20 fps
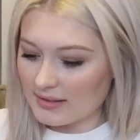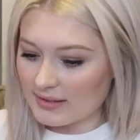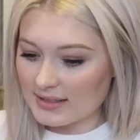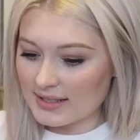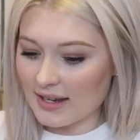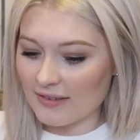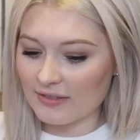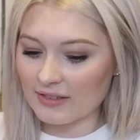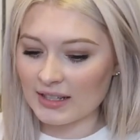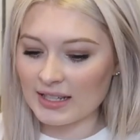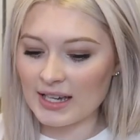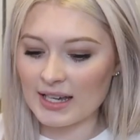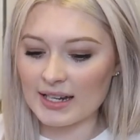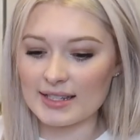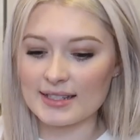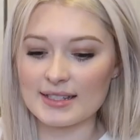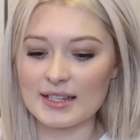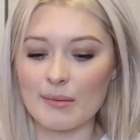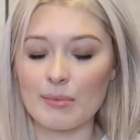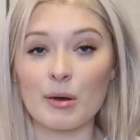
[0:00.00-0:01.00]
Definitely gotta
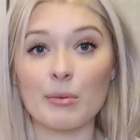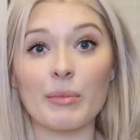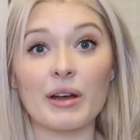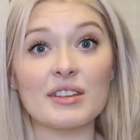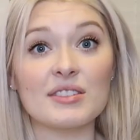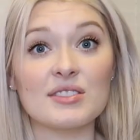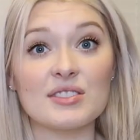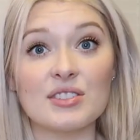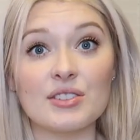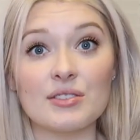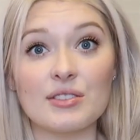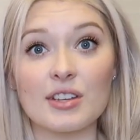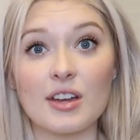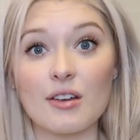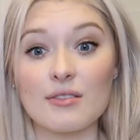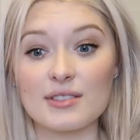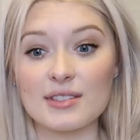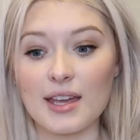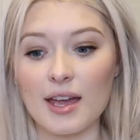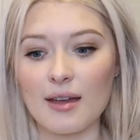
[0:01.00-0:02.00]
step up my
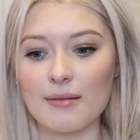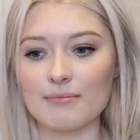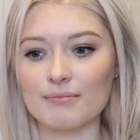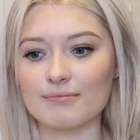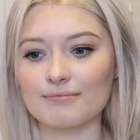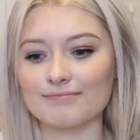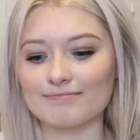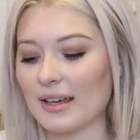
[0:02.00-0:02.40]
studios game.